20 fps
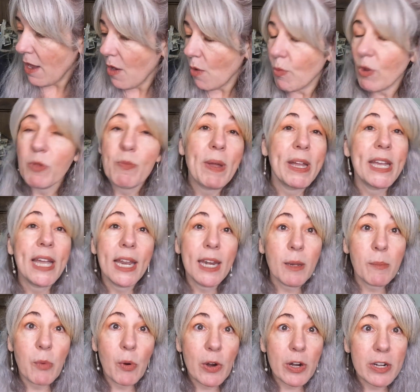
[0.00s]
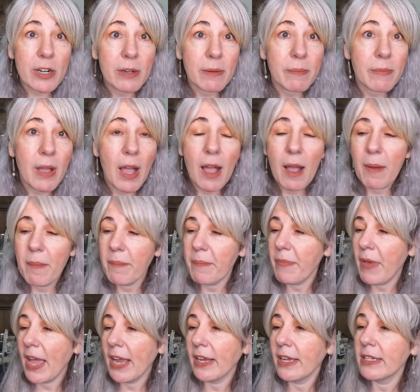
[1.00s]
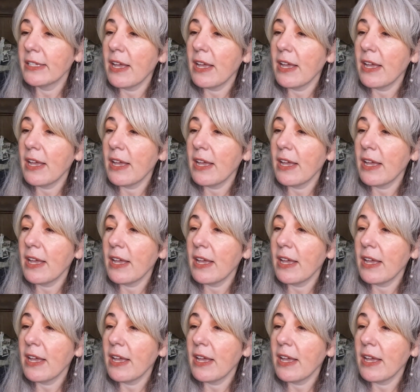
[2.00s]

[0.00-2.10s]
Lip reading: with my cutting board. I could